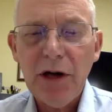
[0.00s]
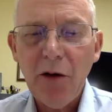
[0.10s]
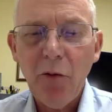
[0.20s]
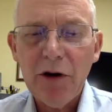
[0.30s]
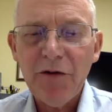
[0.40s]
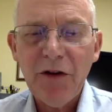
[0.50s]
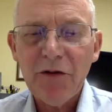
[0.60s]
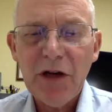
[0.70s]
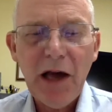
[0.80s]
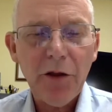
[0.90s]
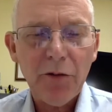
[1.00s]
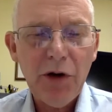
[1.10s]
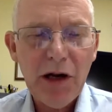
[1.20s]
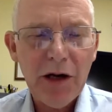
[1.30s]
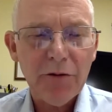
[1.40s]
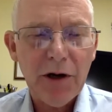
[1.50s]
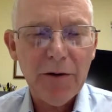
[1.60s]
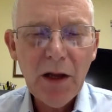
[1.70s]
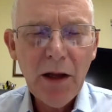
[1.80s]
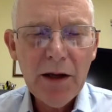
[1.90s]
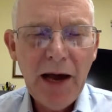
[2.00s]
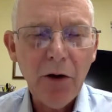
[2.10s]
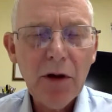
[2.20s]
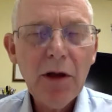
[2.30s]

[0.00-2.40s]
at 150, at 300. Now,